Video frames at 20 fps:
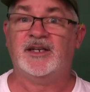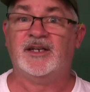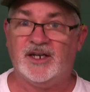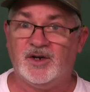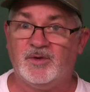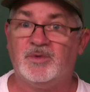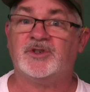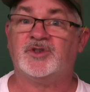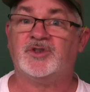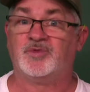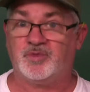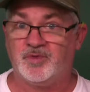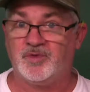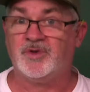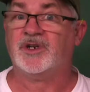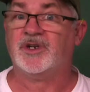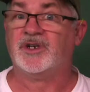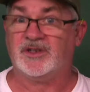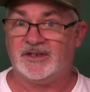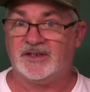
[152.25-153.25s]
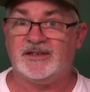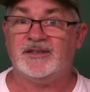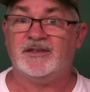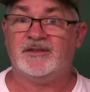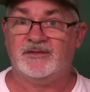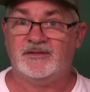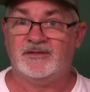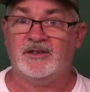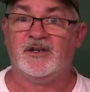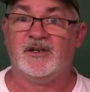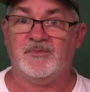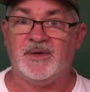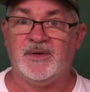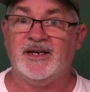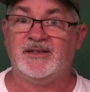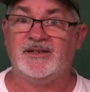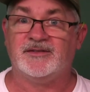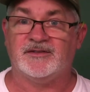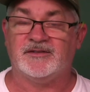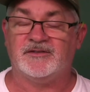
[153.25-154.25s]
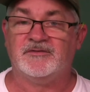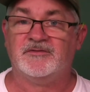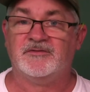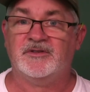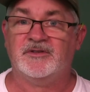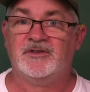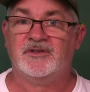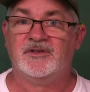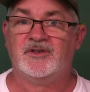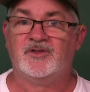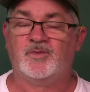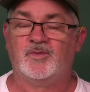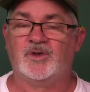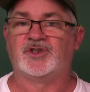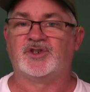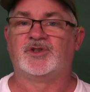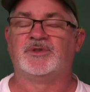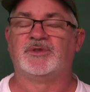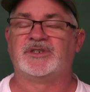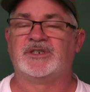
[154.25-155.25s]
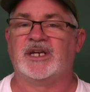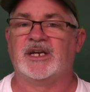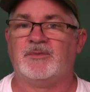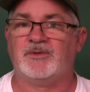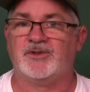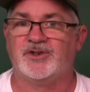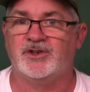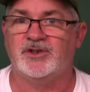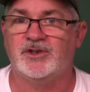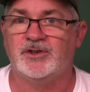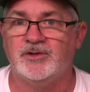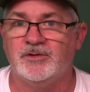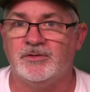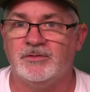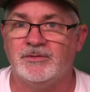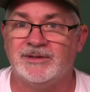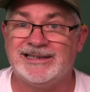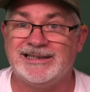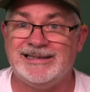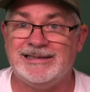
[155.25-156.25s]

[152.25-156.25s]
It was really amazing what she was able to do.